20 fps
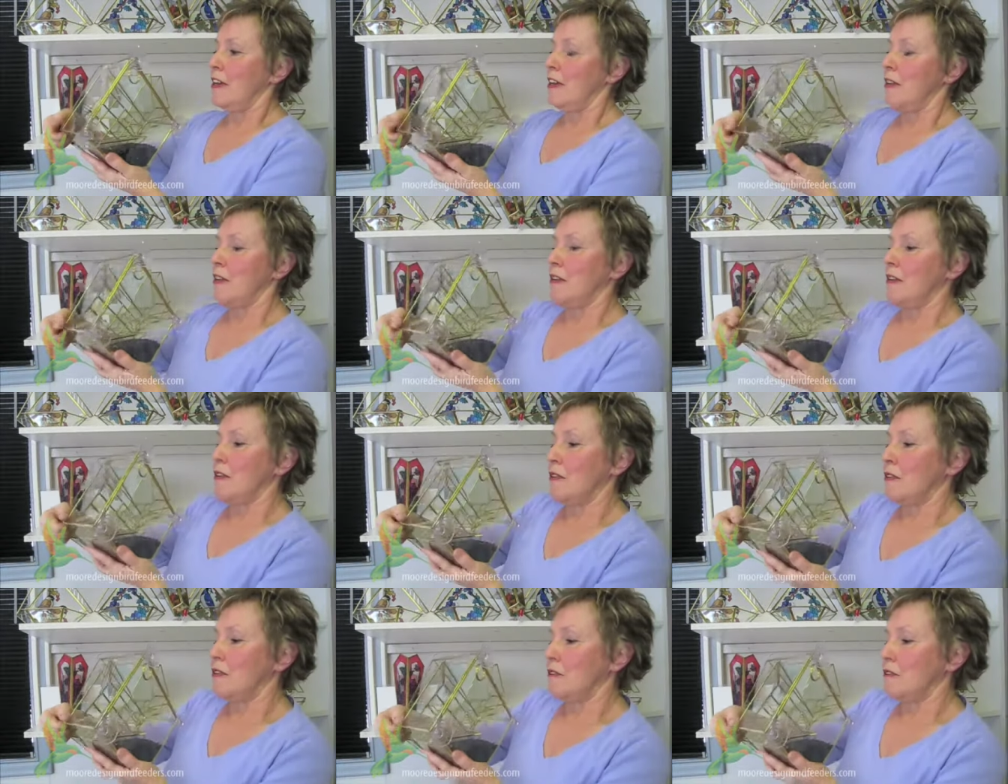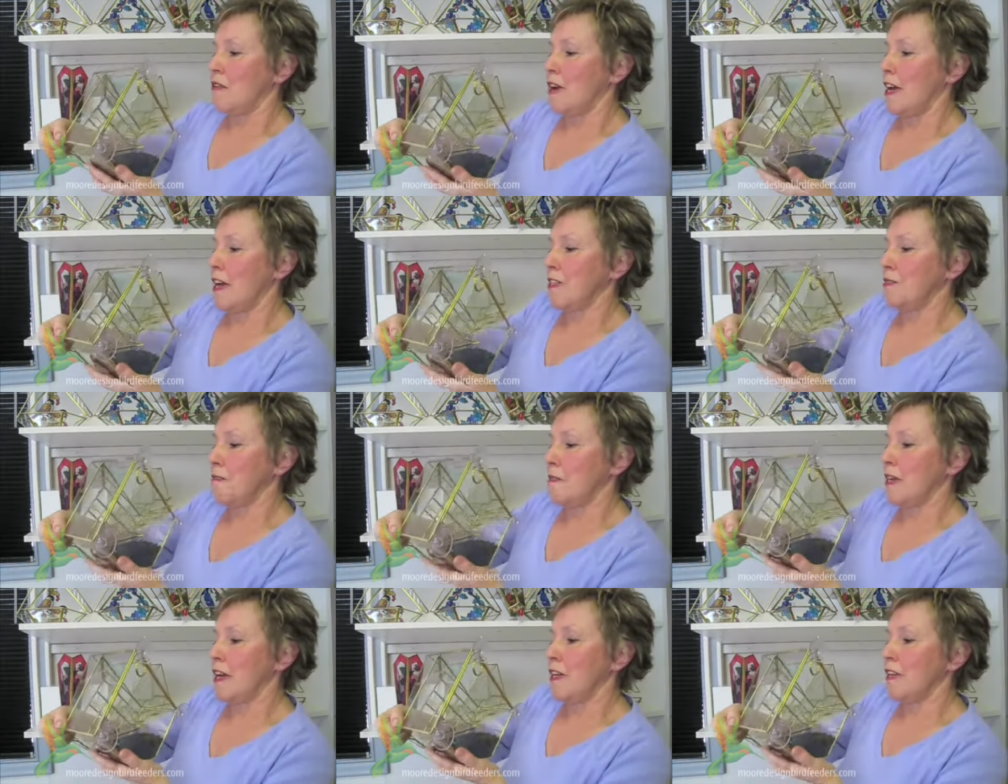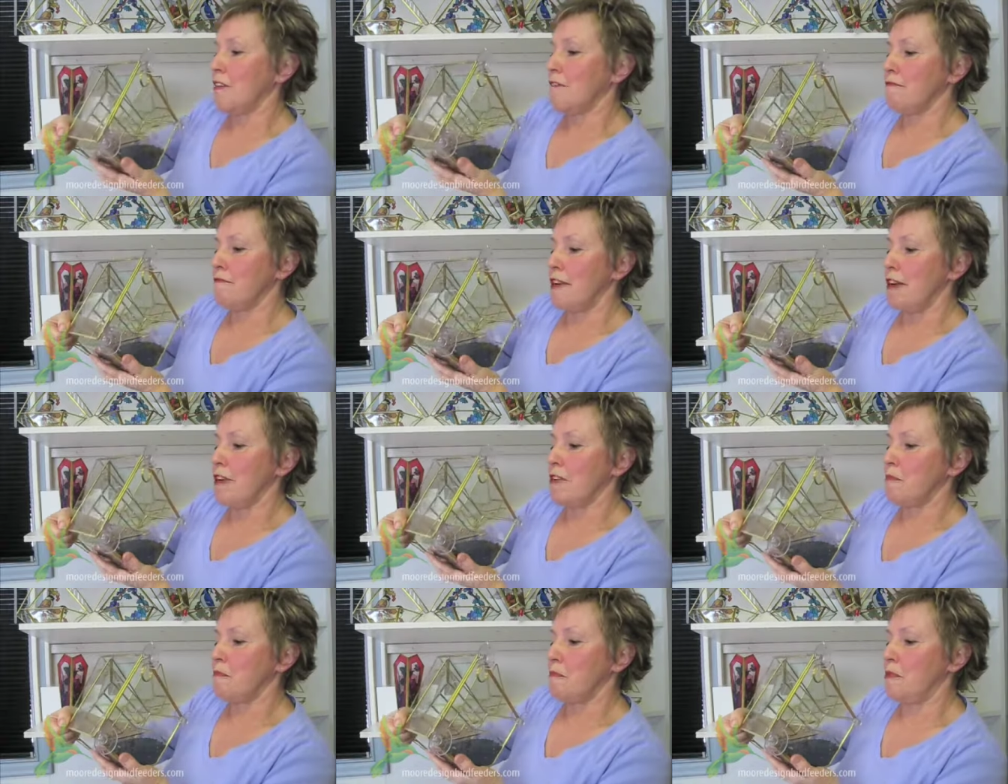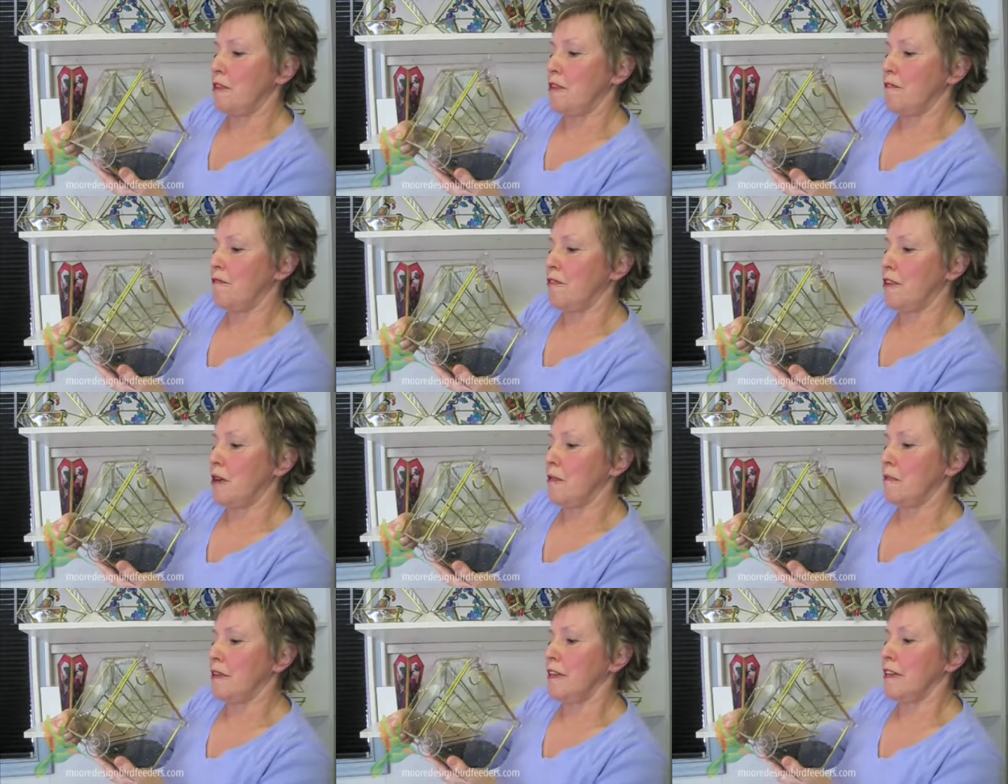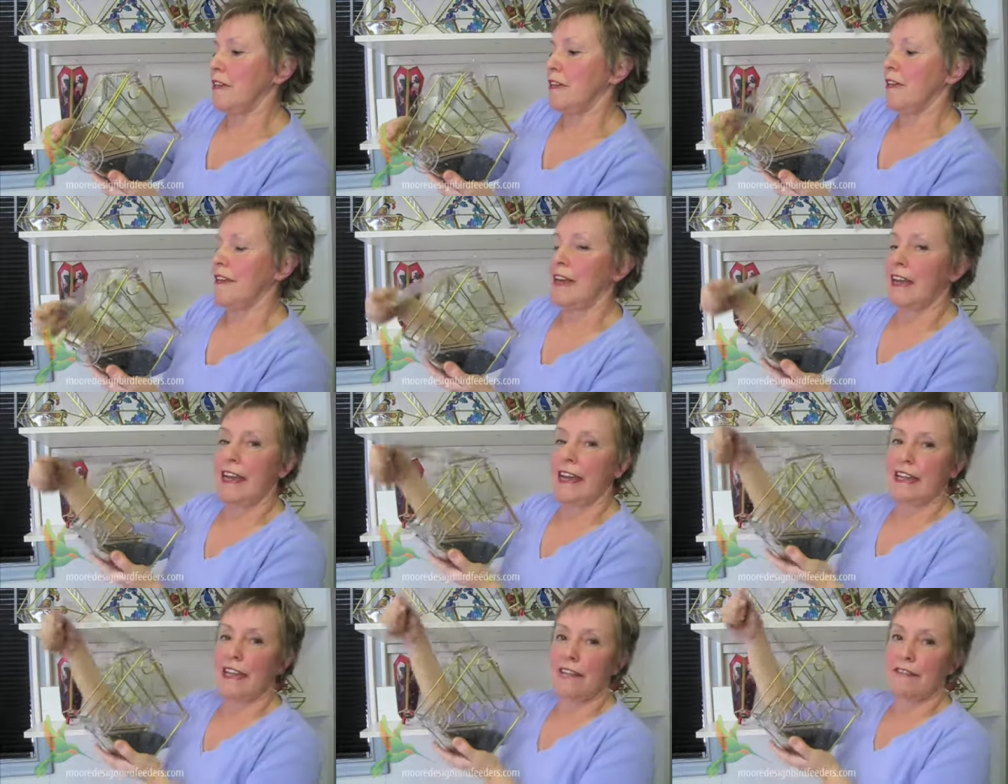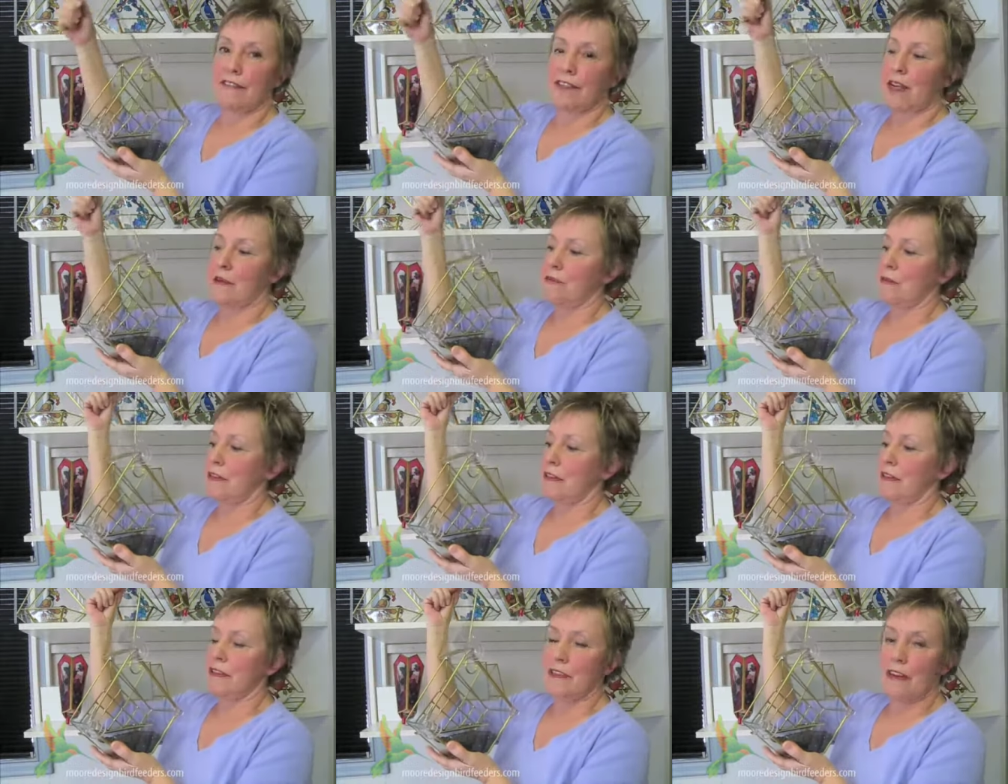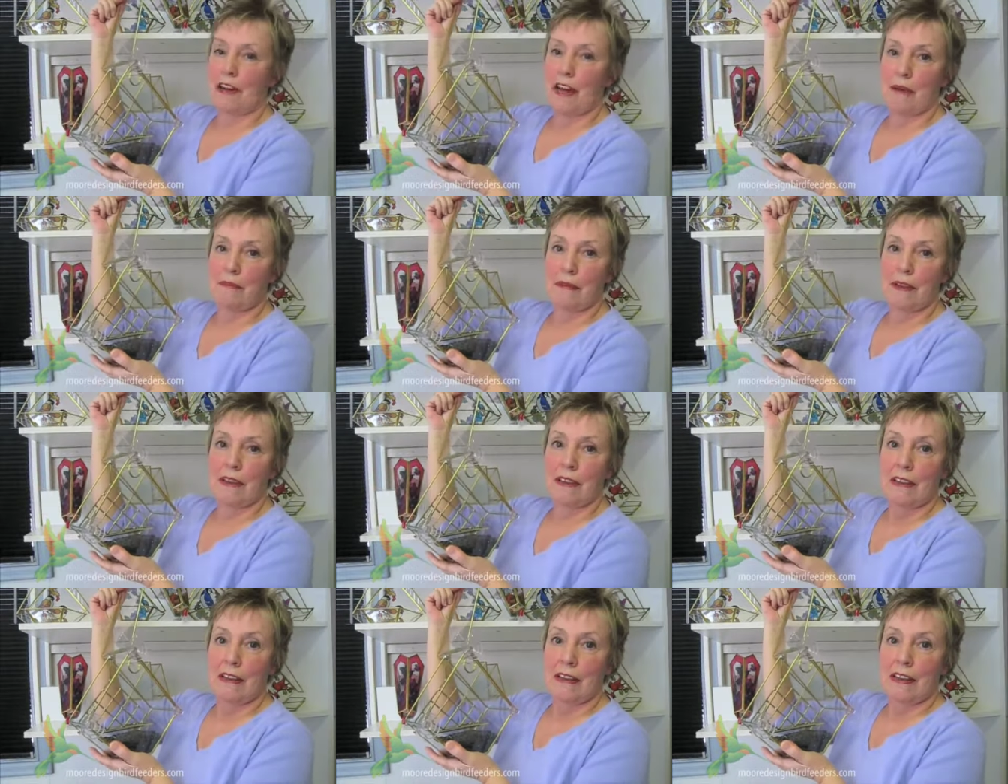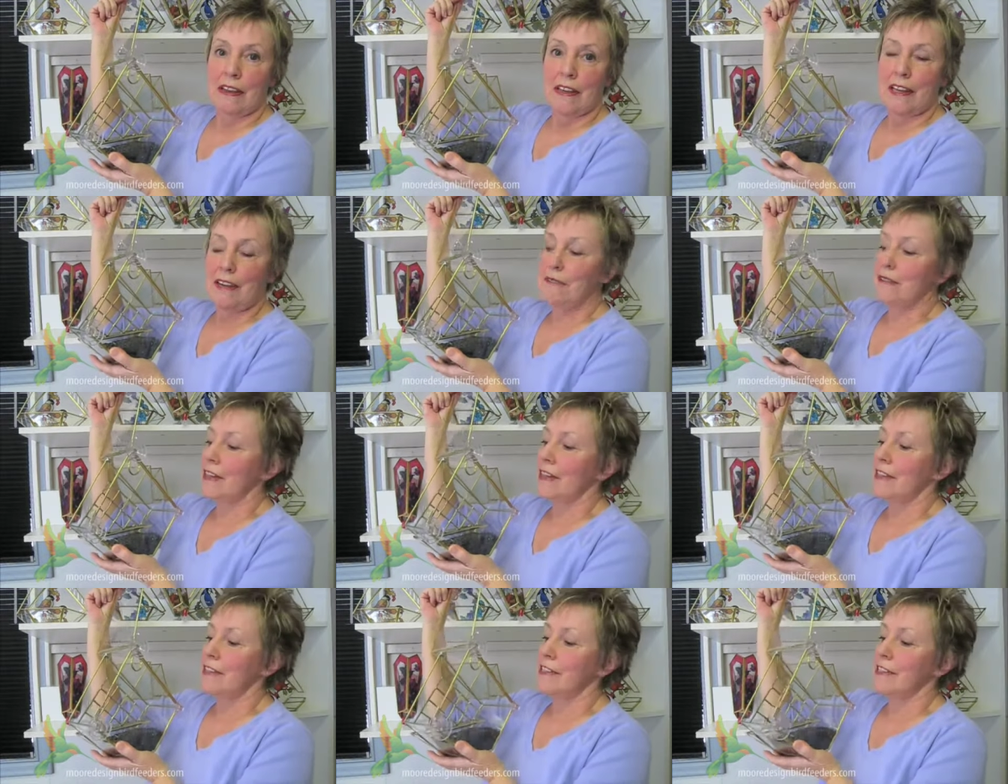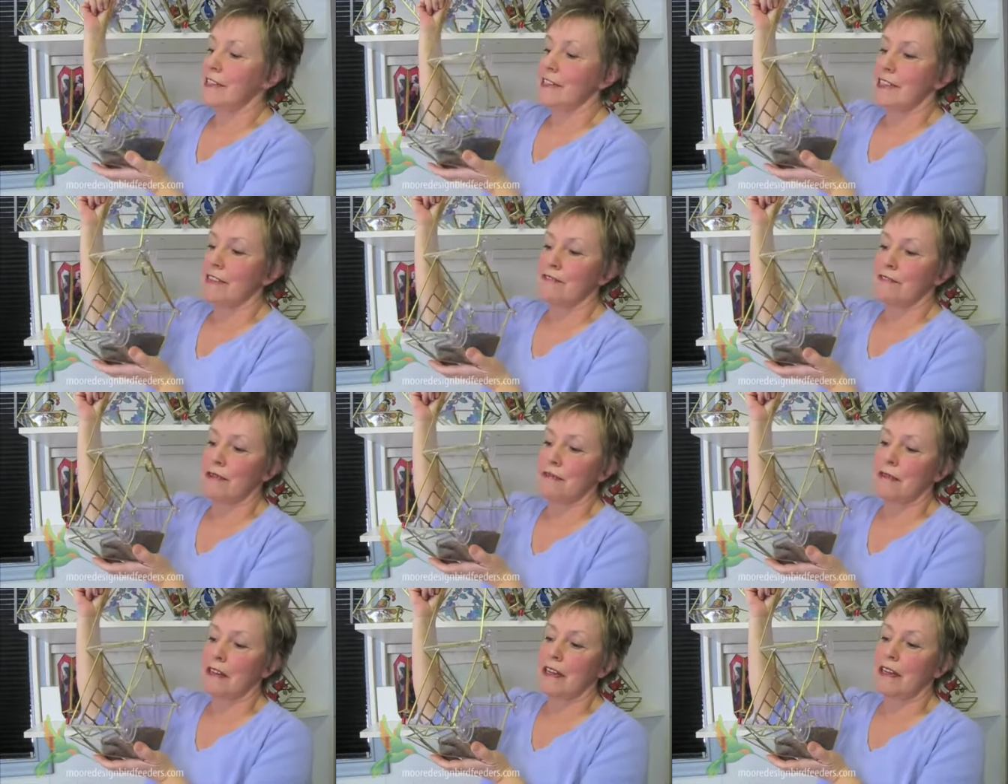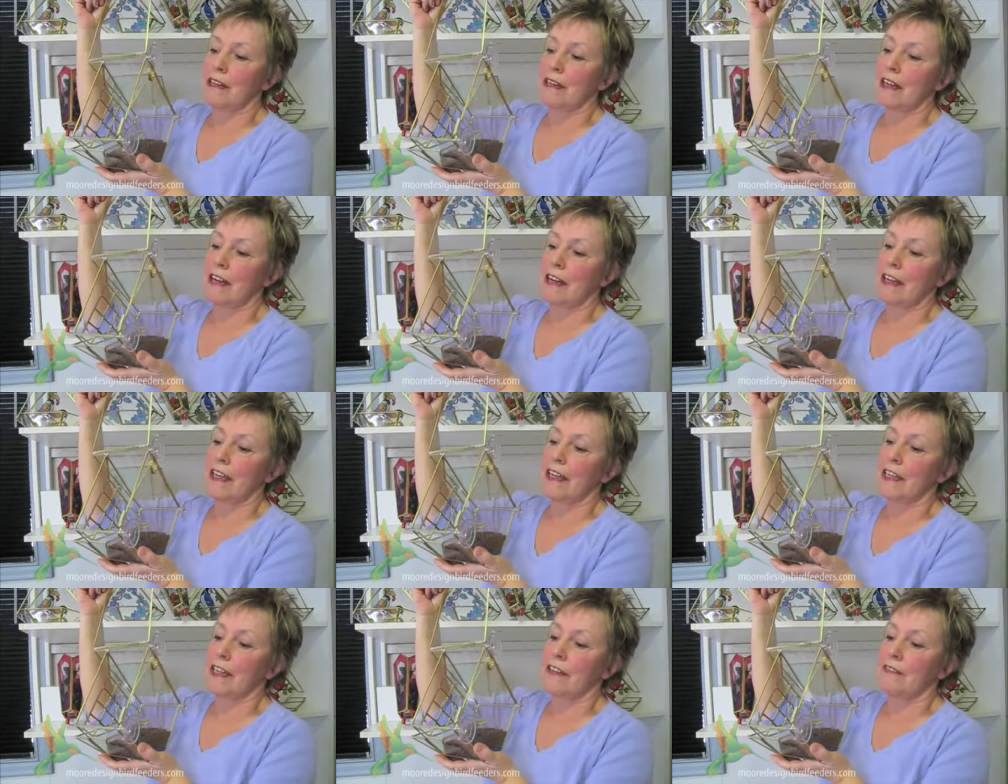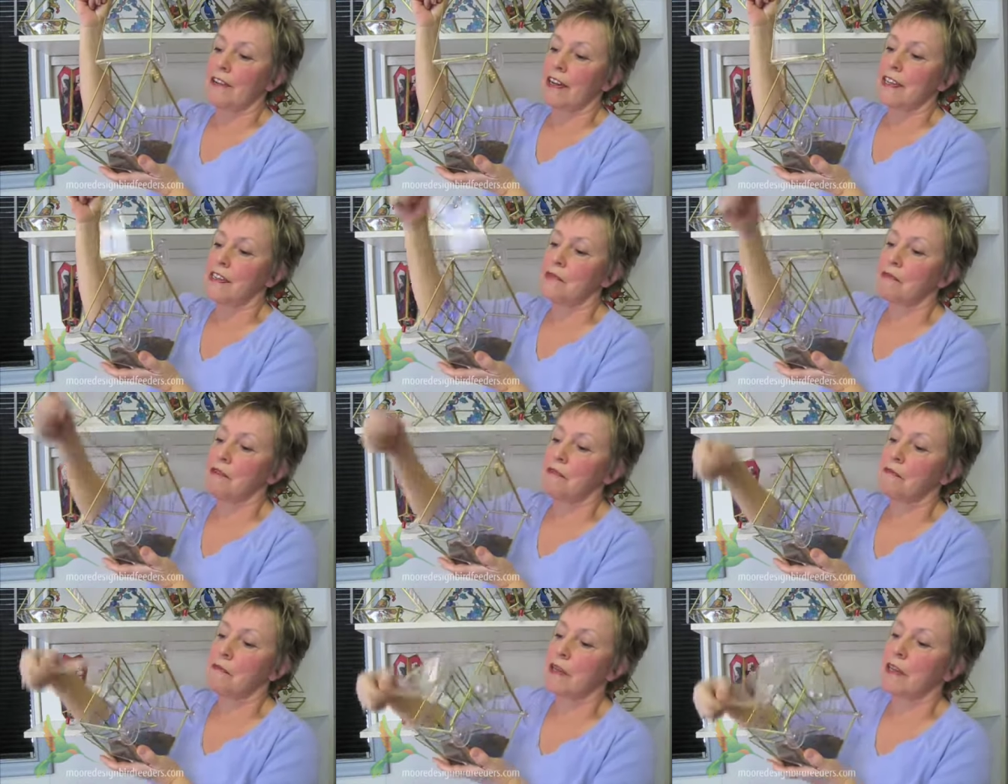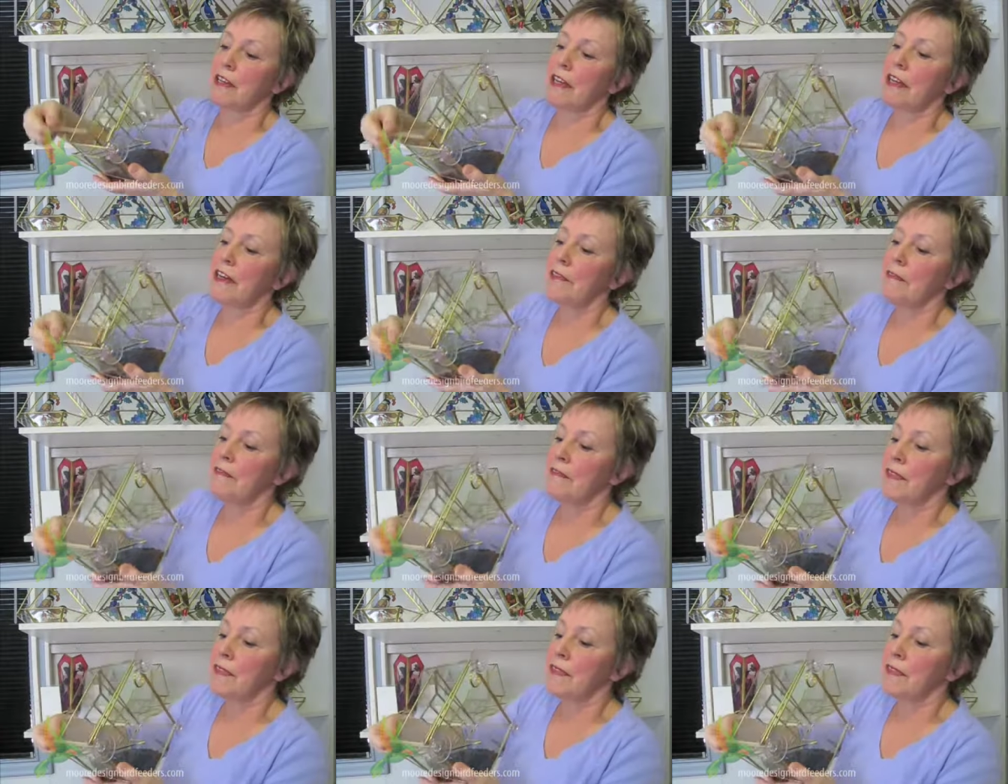You grasp it at the front, pull forward, and lift up on the top. It releases it from the little locking device we've put there